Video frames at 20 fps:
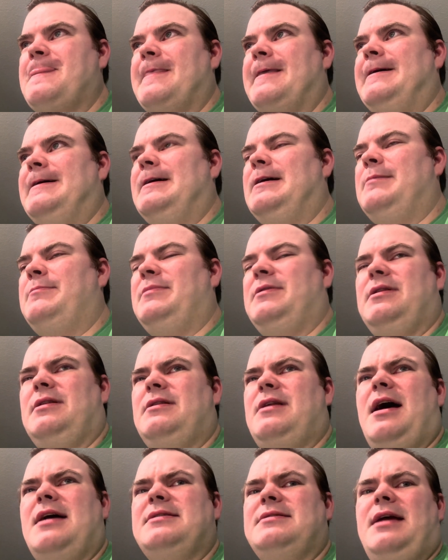
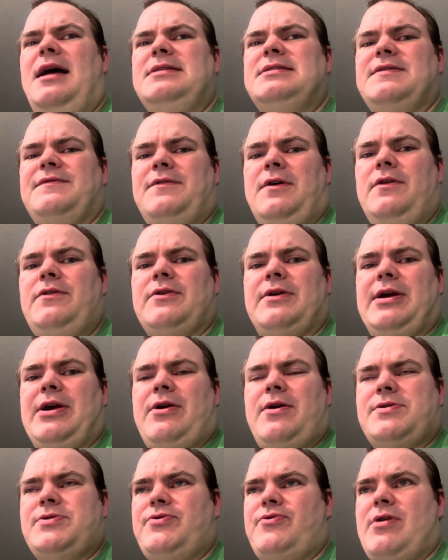Lots of other
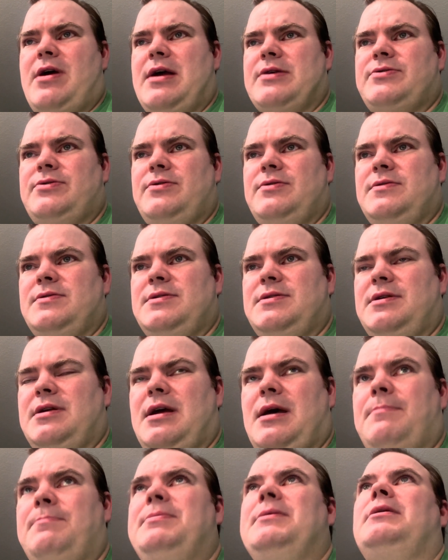character actors. You
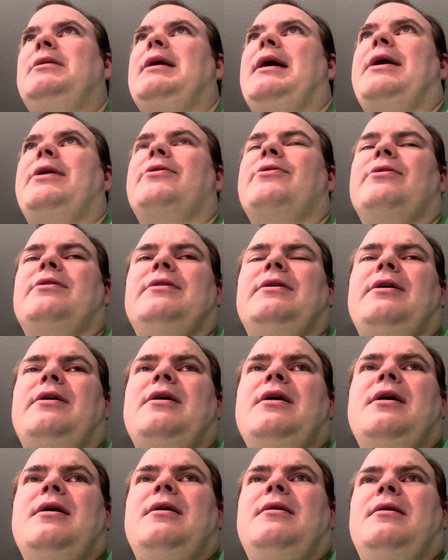got Bill Hader in
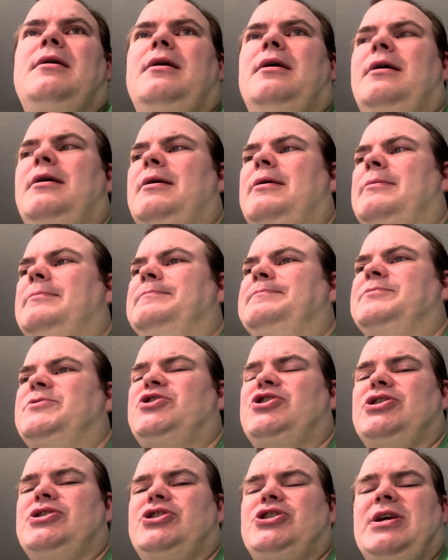there,
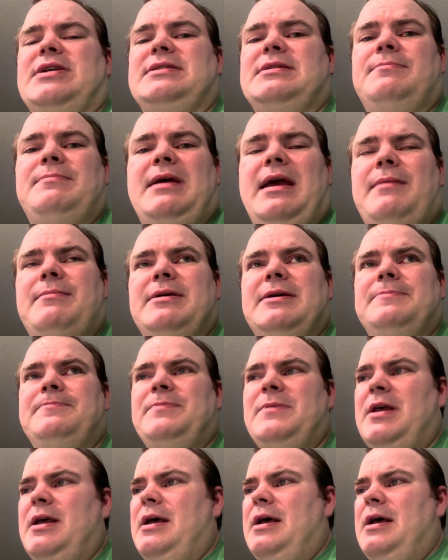Jason Bateman.